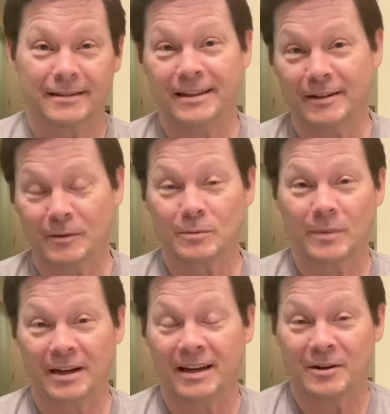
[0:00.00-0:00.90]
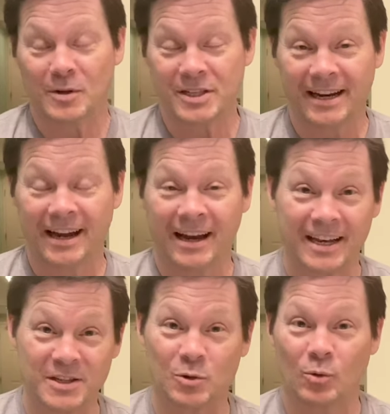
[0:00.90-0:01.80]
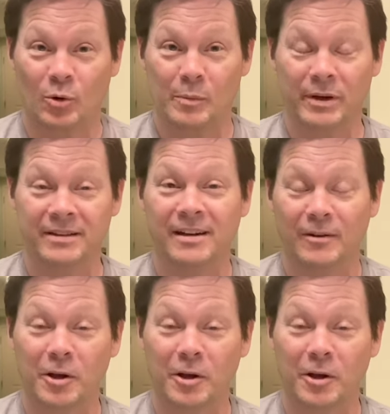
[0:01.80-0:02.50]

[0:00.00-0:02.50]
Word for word: you know, I don't want to say an eyesore, but, you know,